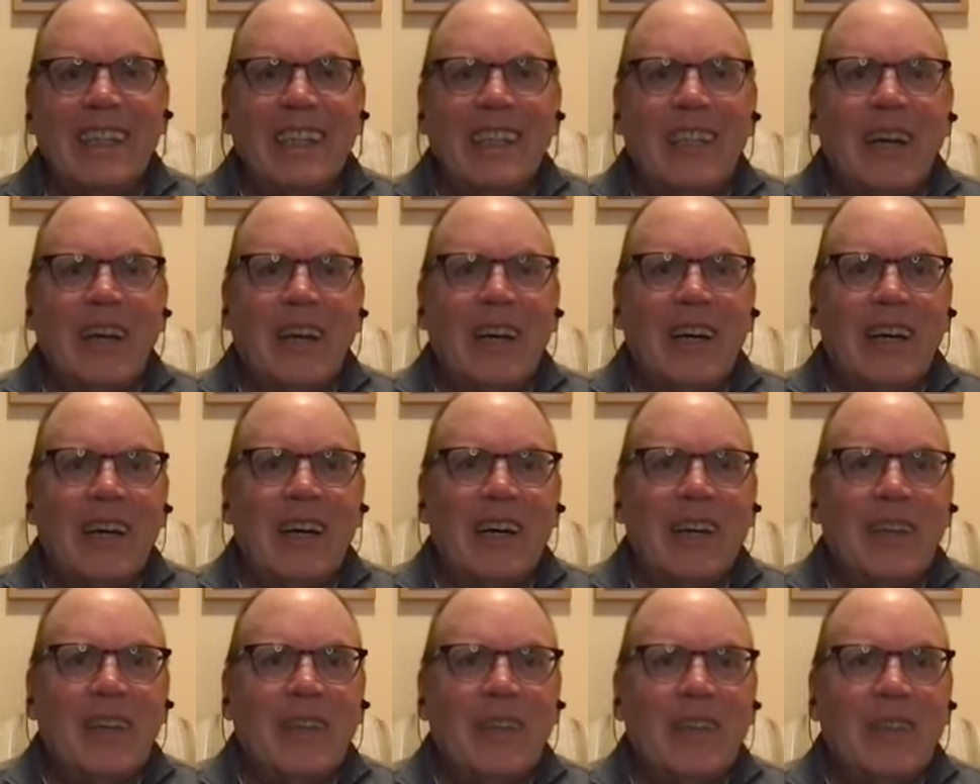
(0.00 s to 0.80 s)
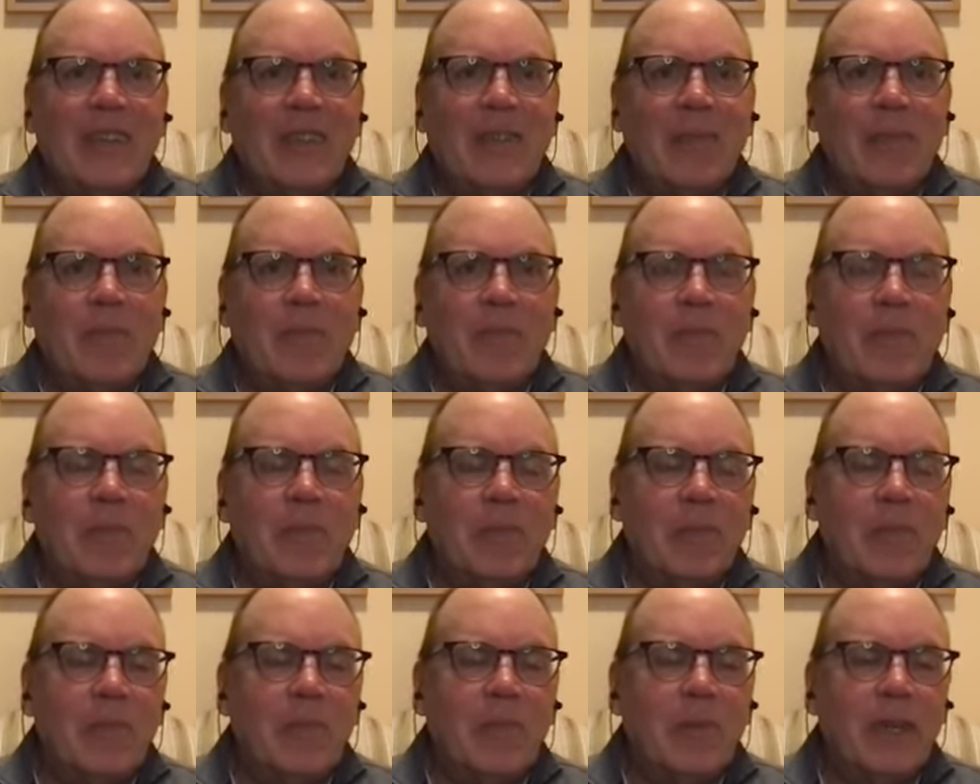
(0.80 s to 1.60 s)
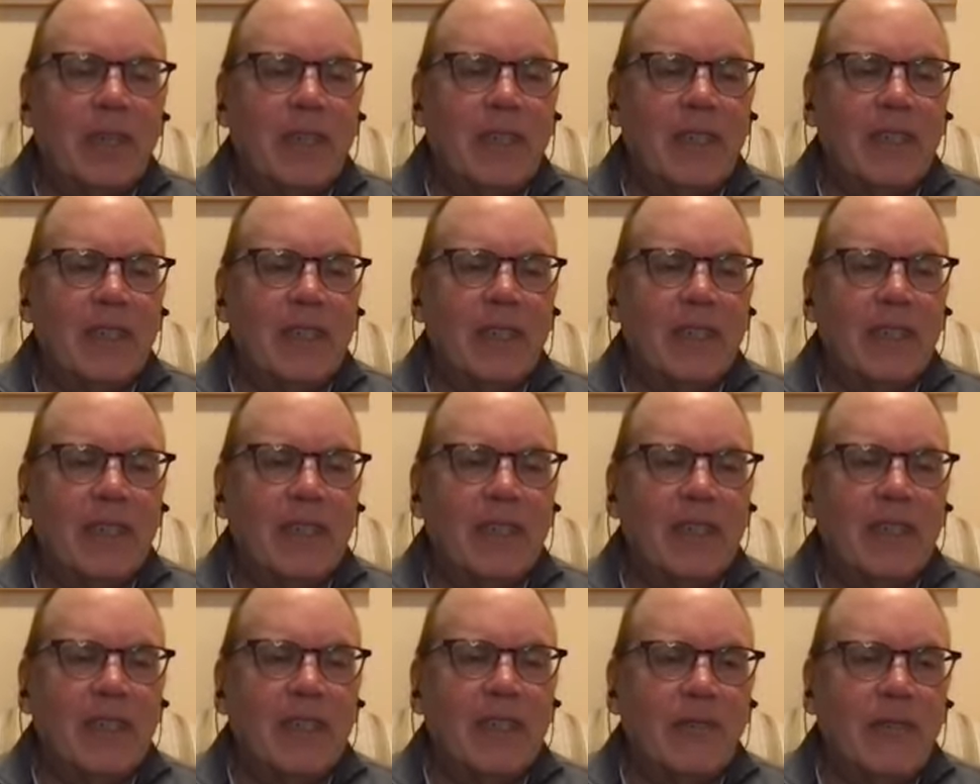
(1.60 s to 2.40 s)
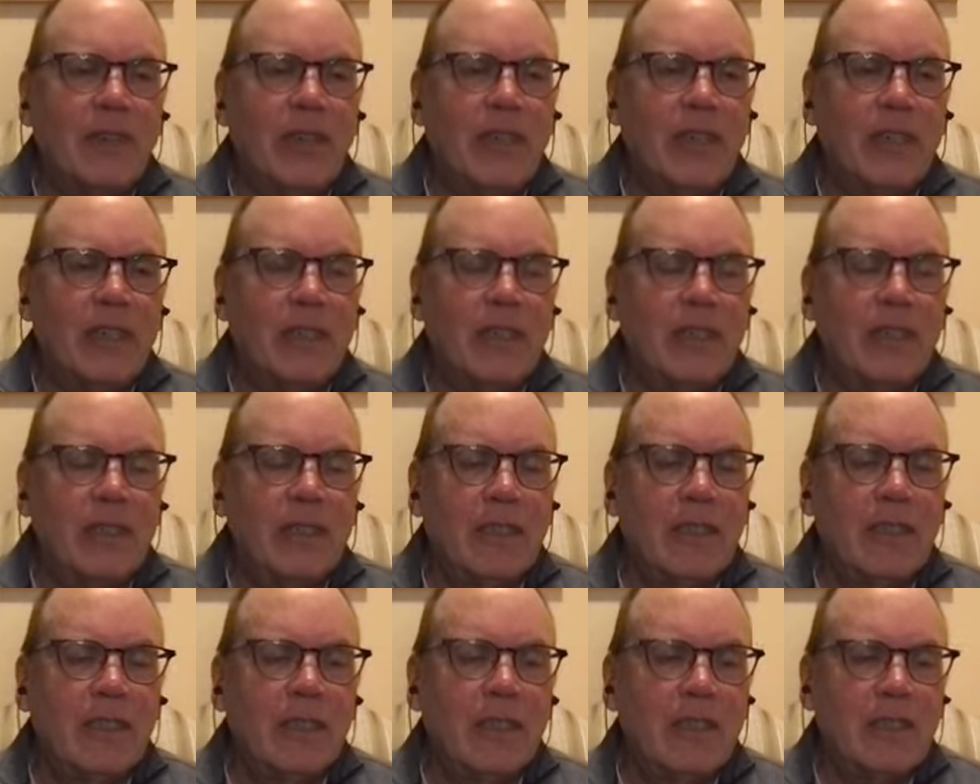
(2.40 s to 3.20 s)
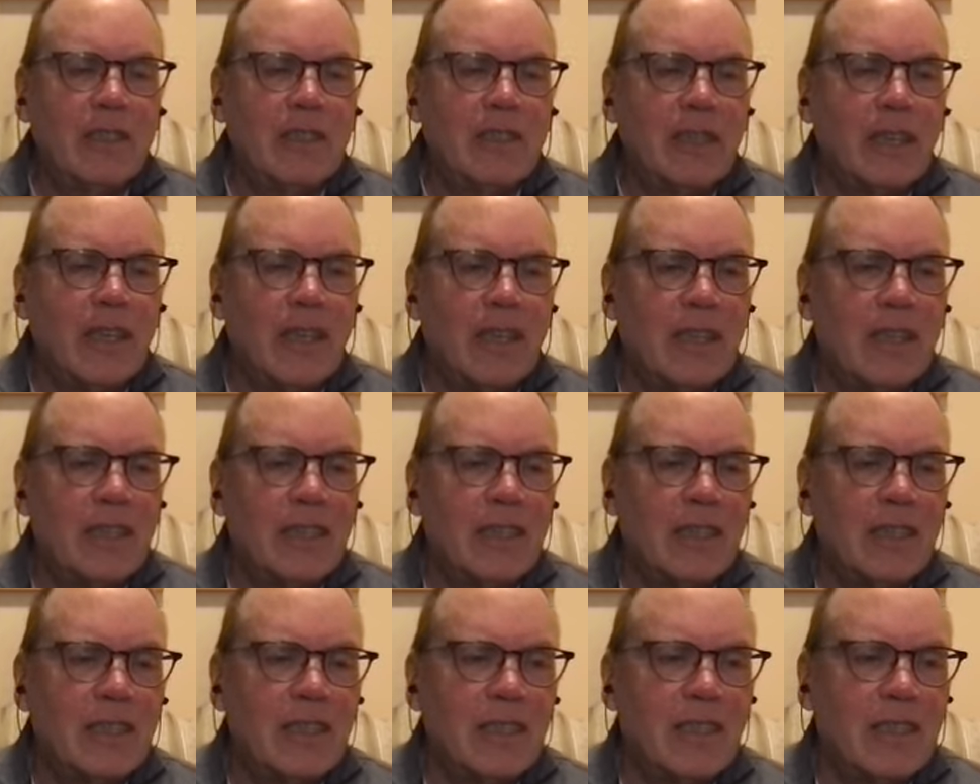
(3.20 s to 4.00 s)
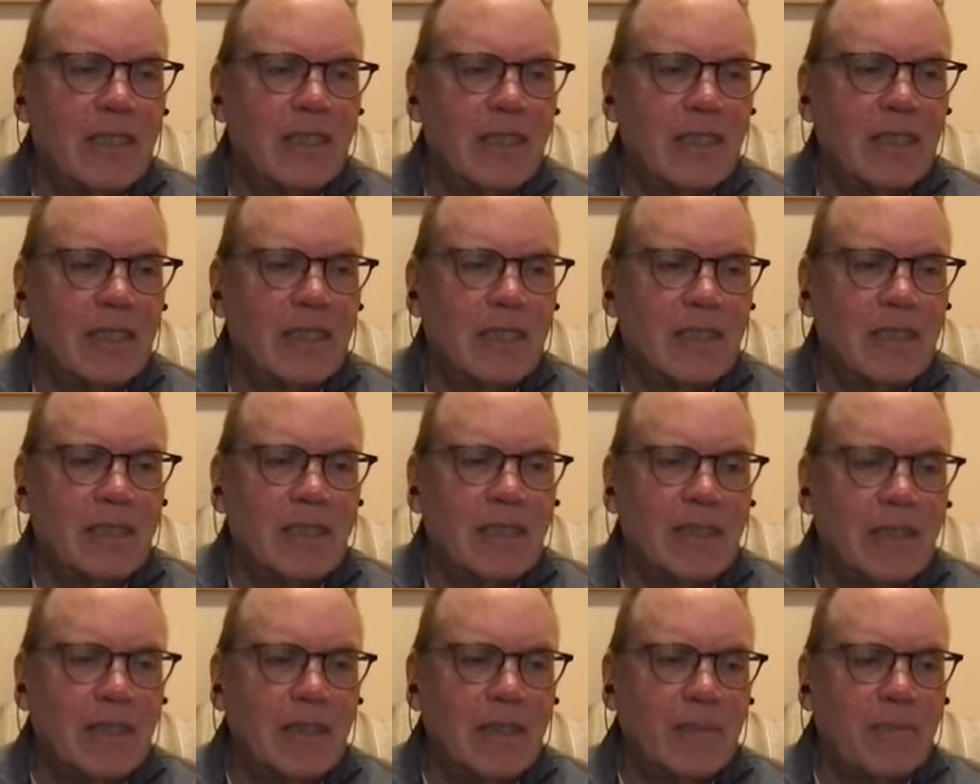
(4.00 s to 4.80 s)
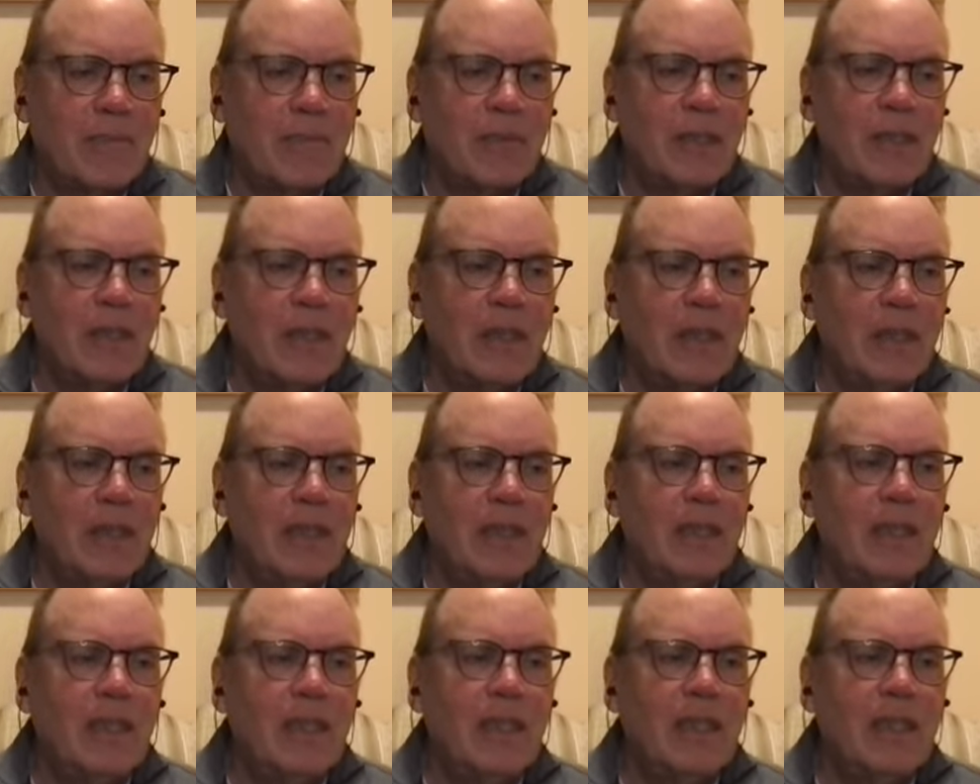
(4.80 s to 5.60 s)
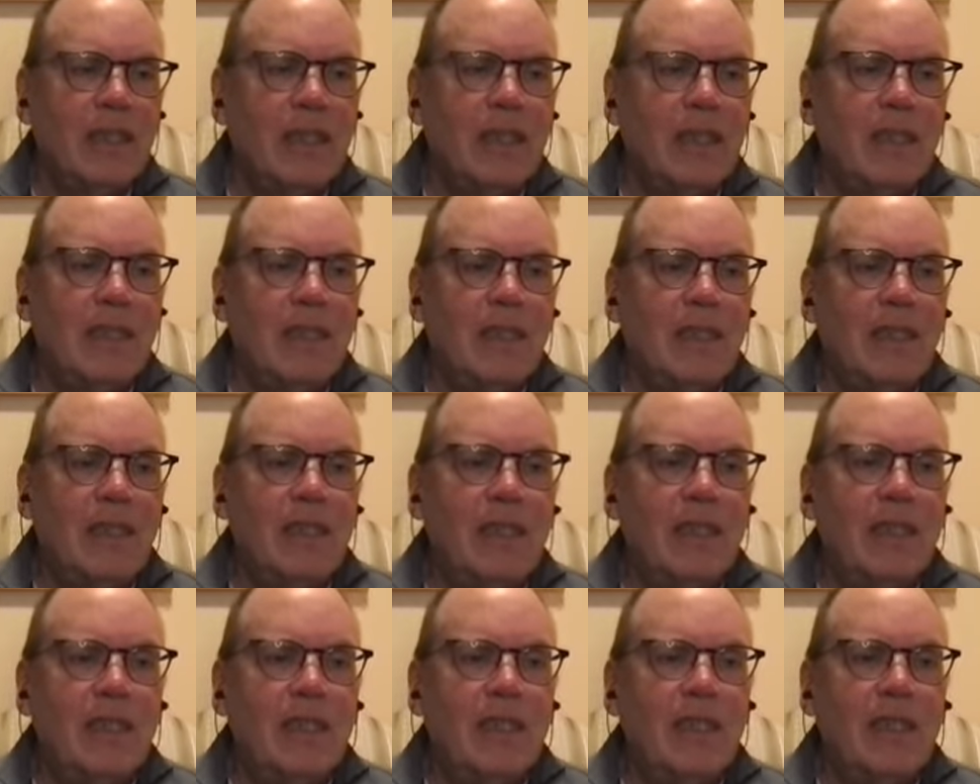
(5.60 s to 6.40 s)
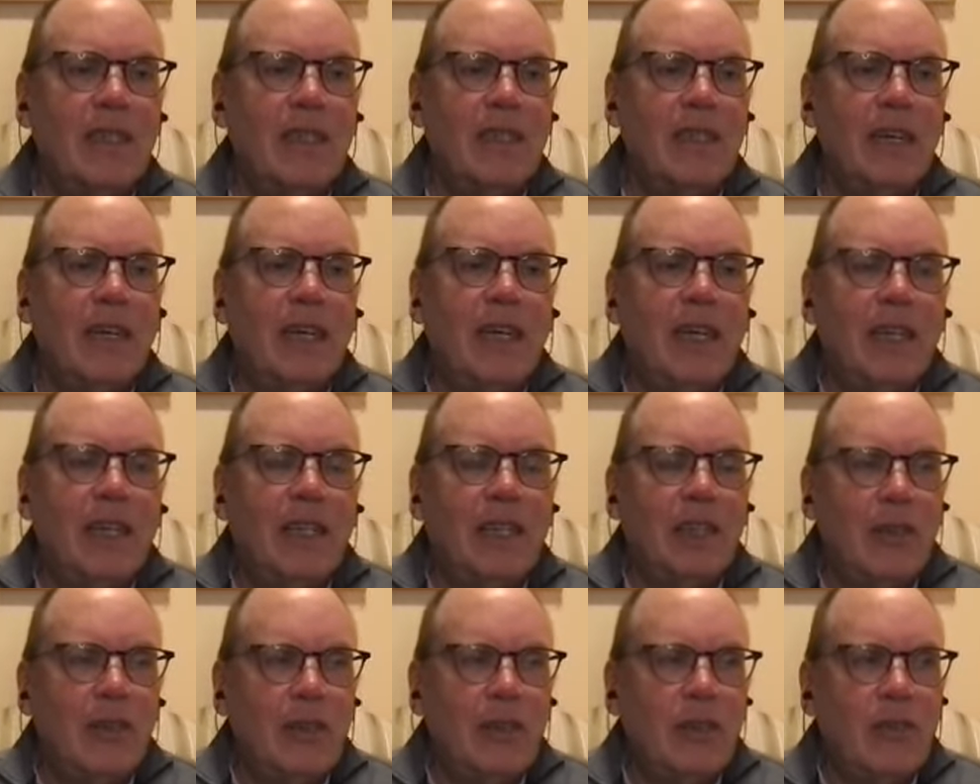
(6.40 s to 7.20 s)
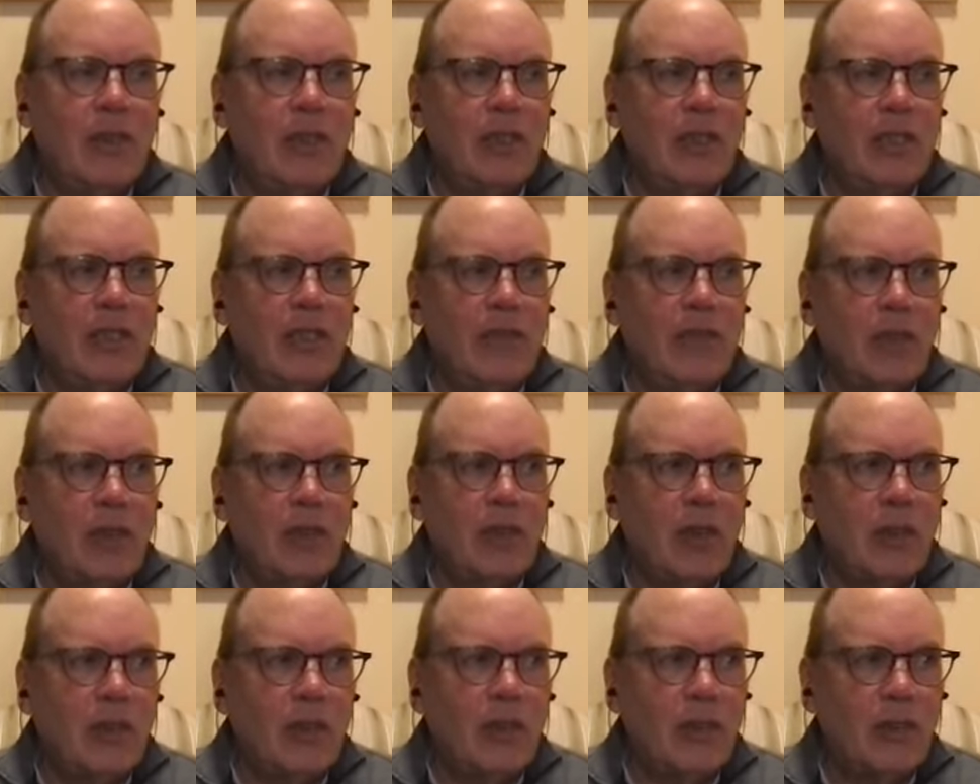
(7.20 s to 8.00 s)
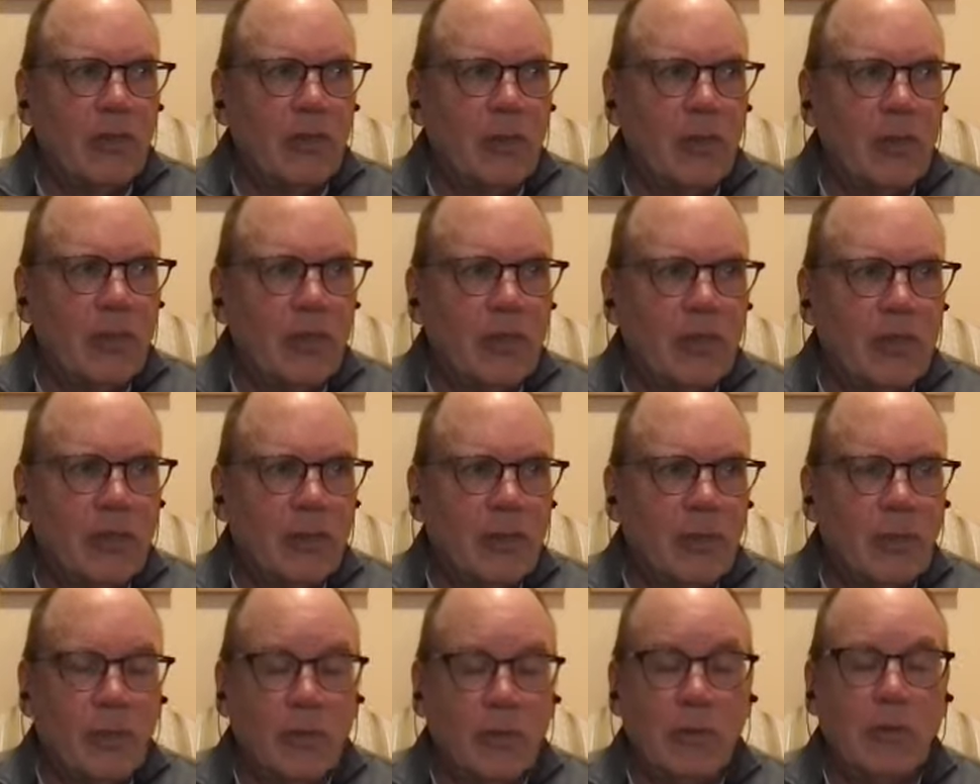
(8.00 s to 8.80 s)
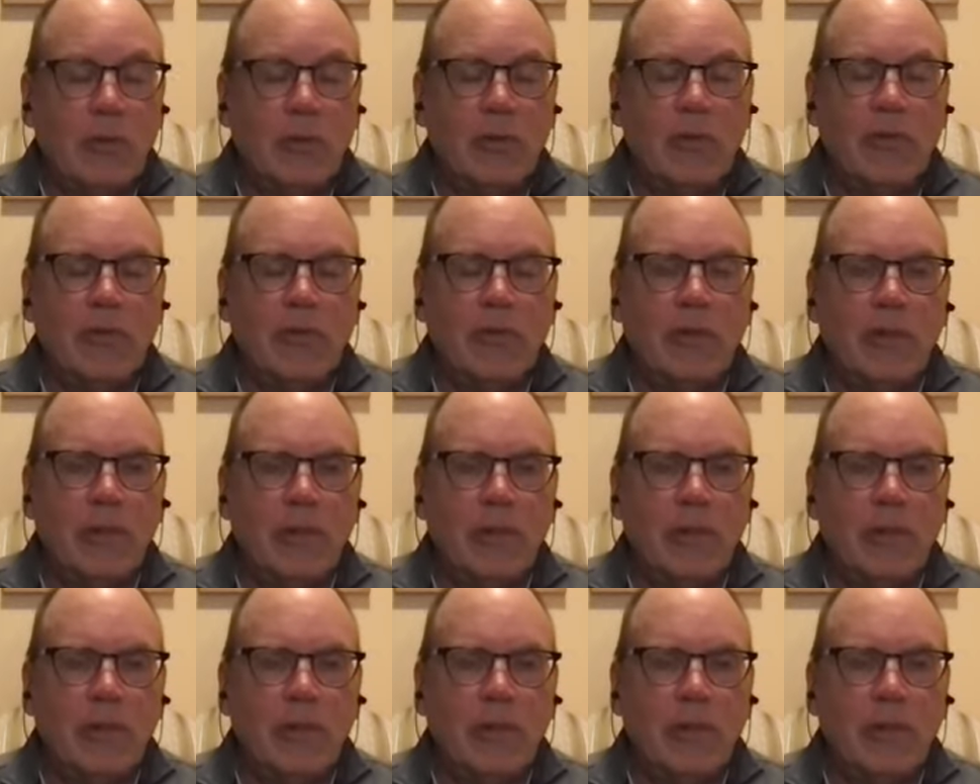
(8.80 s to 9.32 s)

Uh, but uh, it's fun, you know. It's kind of it's it's uh, uh, you know it's very difficult, of course, to prove.